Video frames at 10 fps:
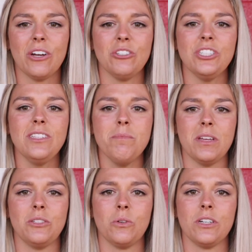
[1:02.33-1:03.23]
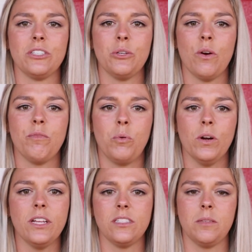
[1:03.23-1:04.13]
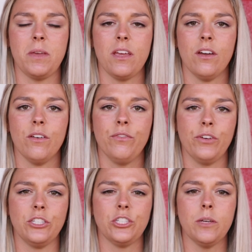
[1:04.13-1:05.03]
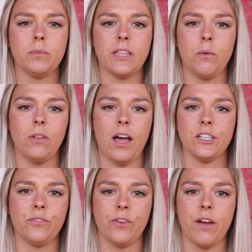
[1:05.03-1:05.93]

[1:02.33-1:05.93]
Coaches and mentors who have poured into me, friendships that will last